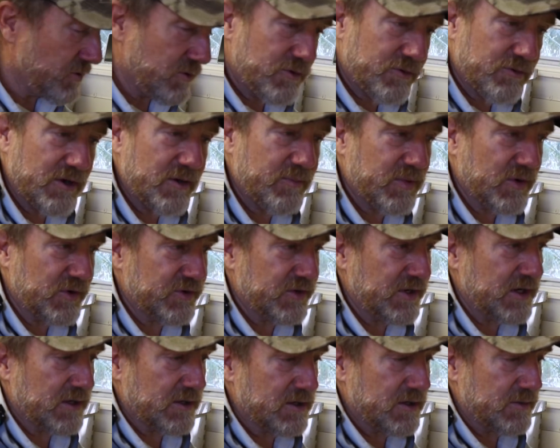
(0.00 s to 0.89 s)
2,
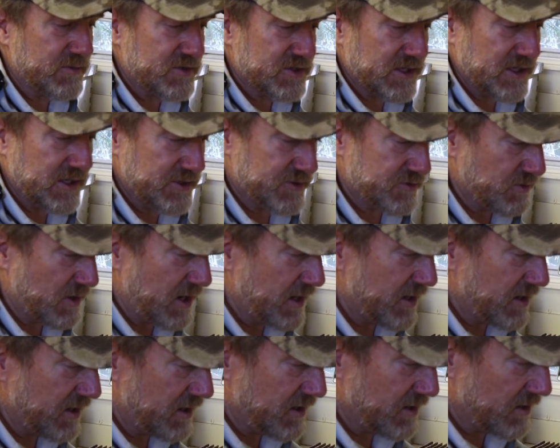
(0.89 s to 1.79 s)
3% comes in, is
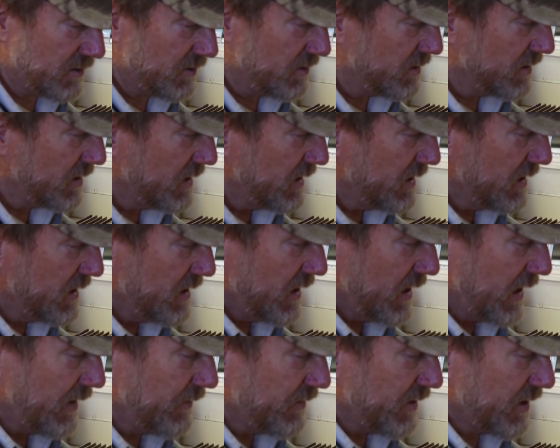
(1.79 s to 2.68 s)
right here,
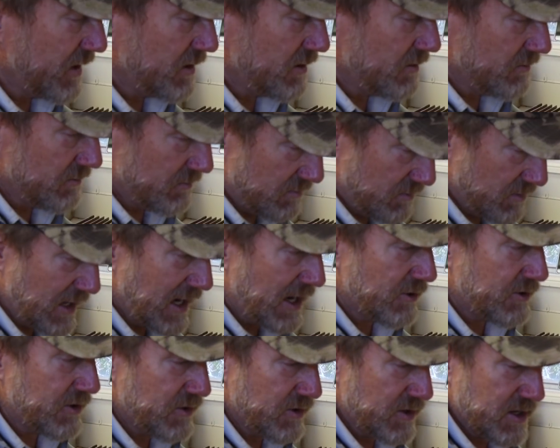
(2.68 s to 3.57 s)
and then
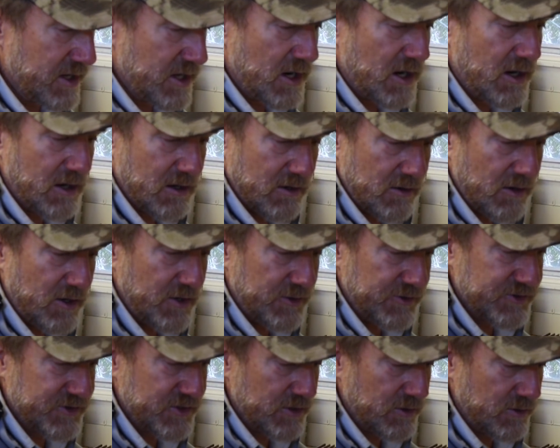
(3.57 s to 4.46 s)
out in the yard
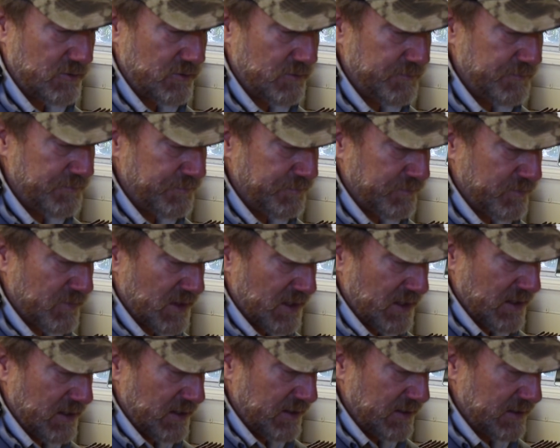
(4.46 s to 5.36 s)
also,
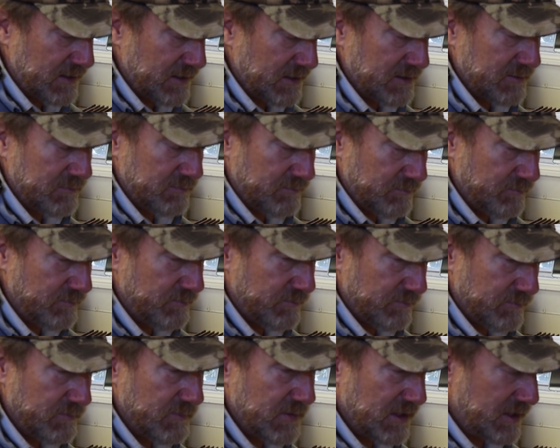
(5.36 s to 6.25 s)

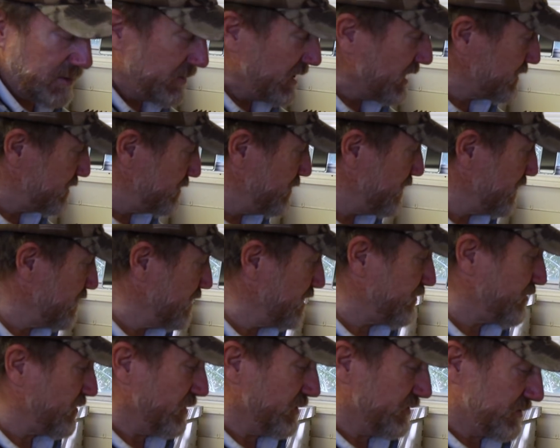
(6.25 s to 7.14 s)
and it makes a big
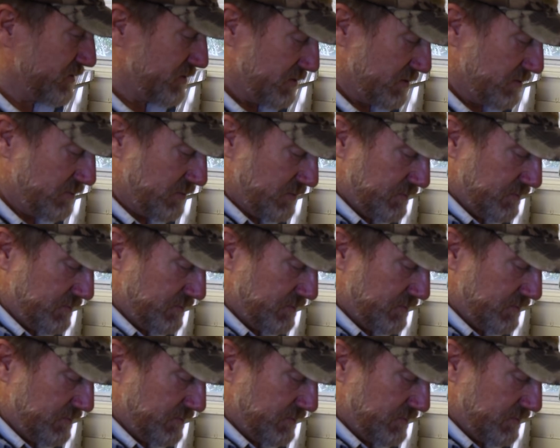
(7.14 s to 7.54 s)
difference.